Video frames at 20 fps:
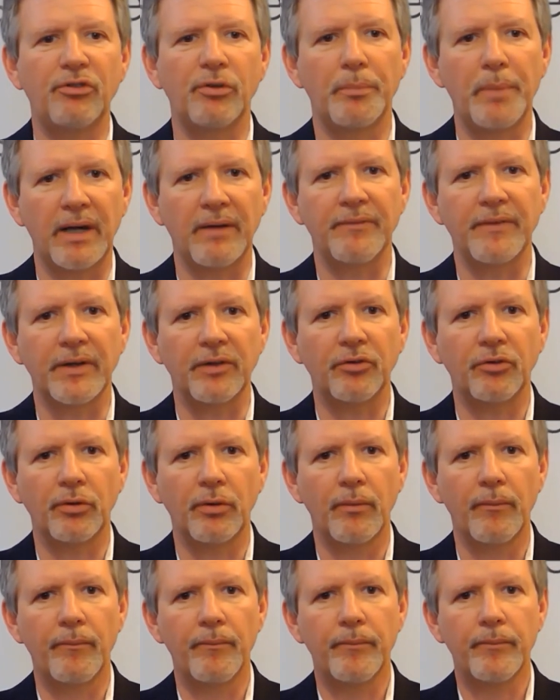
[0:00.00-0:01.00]
benefits.
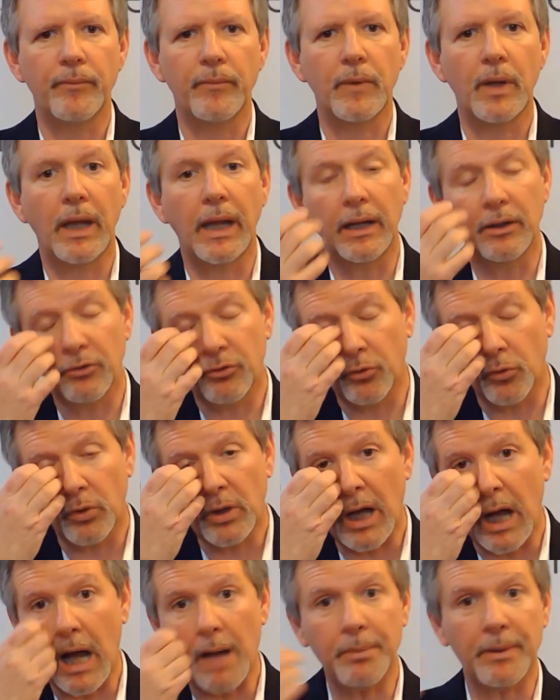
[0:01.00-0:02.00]
And so
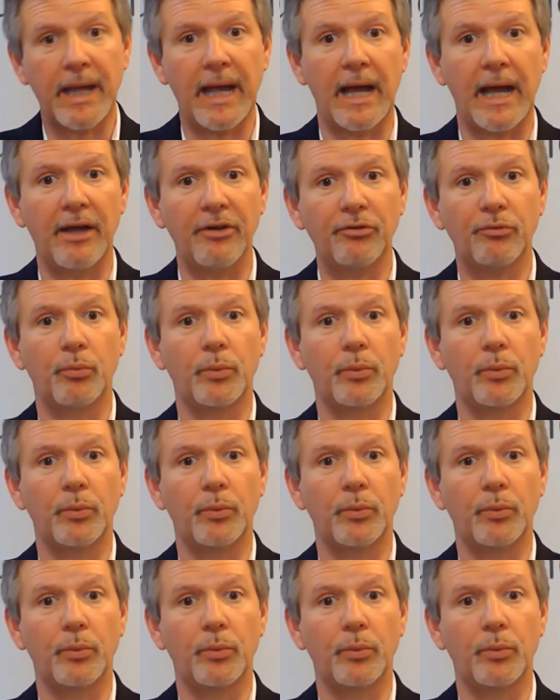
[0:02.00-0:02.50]
Comcast,